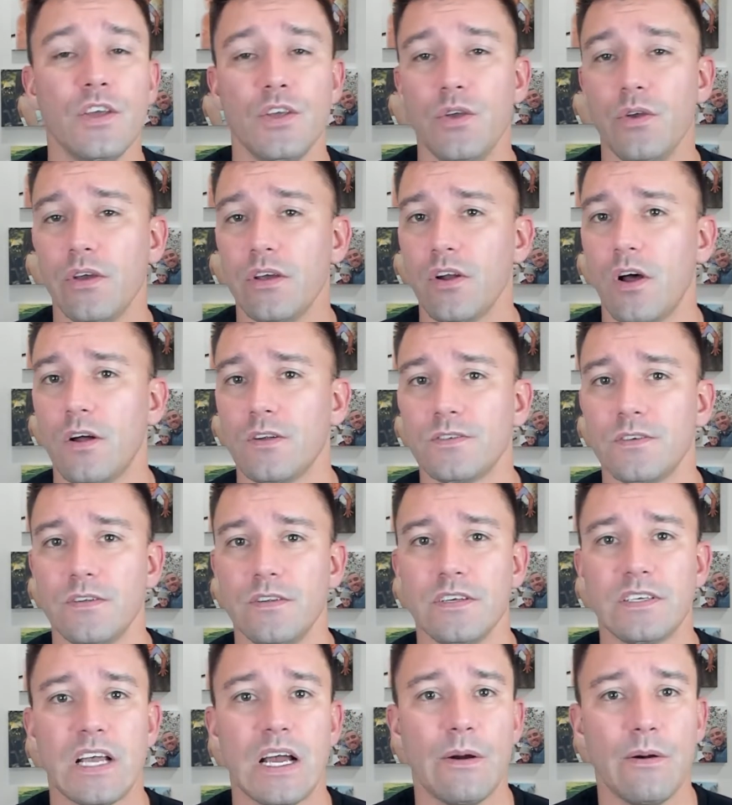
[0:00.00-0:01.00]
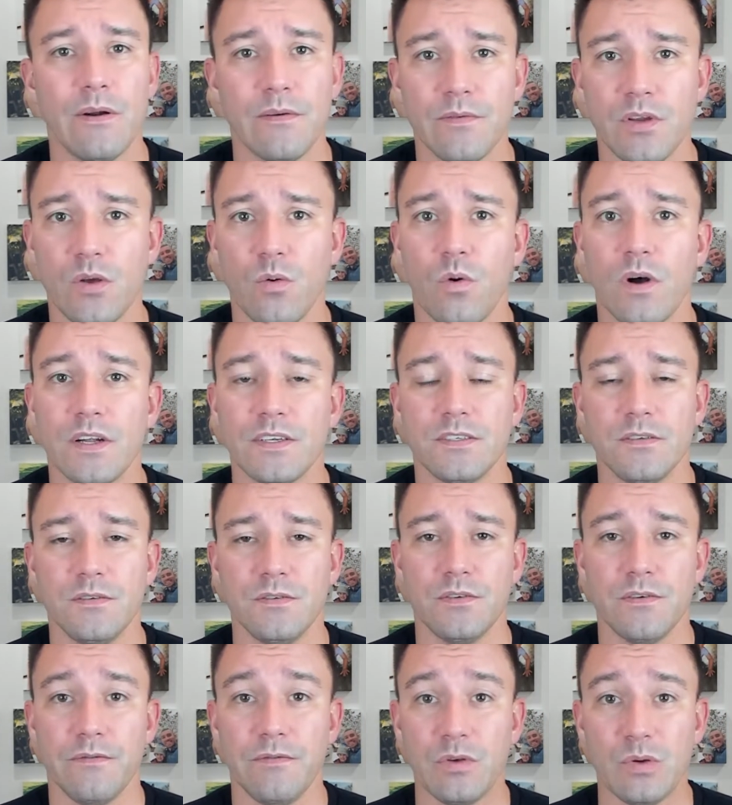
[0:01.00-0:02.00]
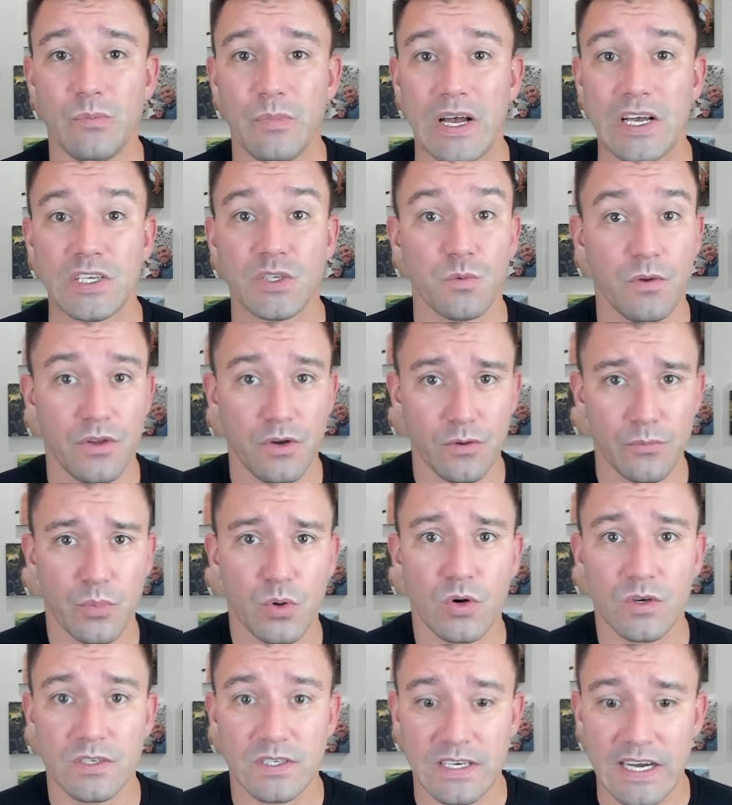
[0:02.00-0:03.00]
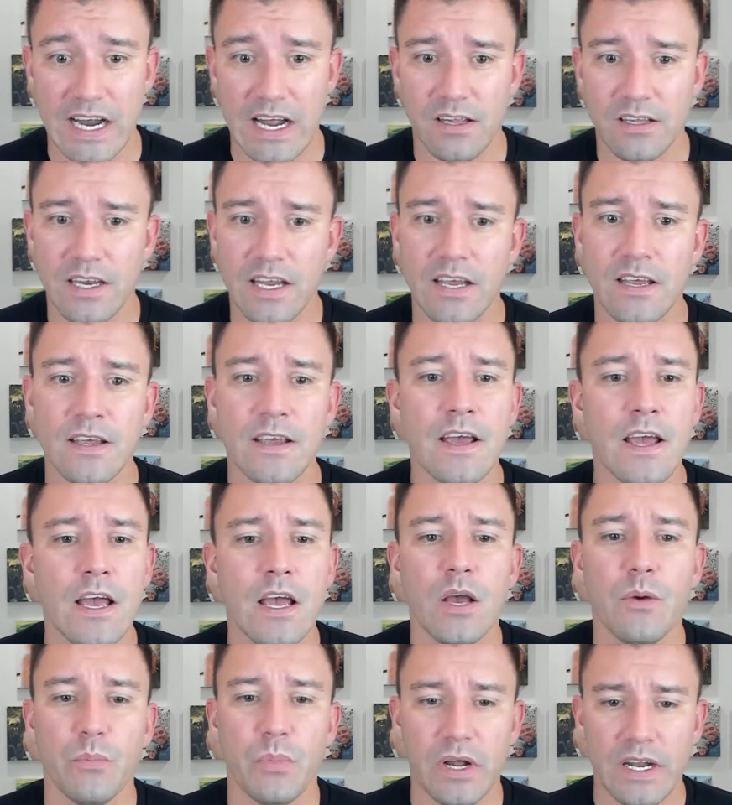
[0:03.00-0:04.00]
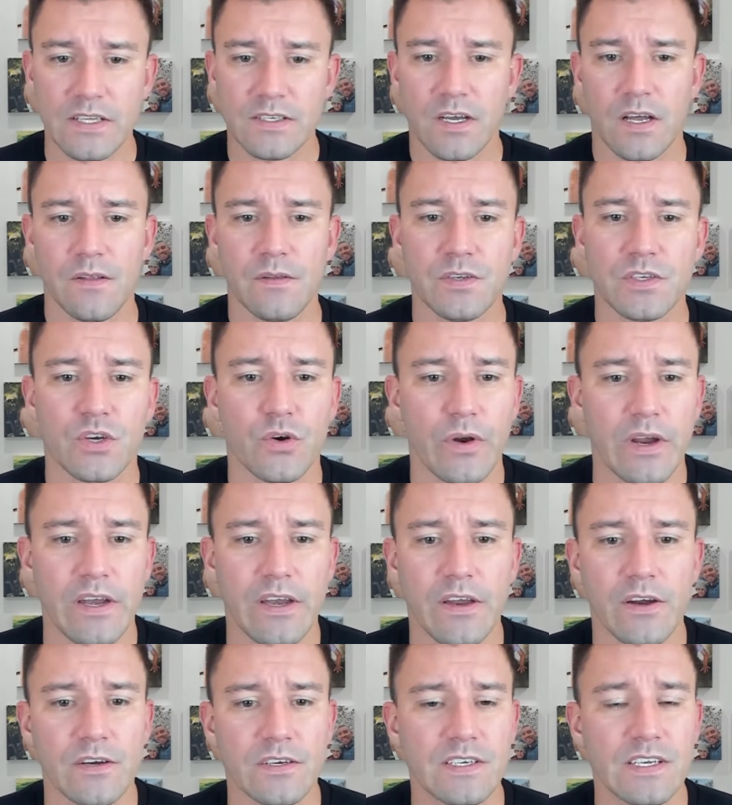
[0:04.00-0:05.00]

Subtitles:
You can alter this however you want to feel best with your personality, but it's on the screen here.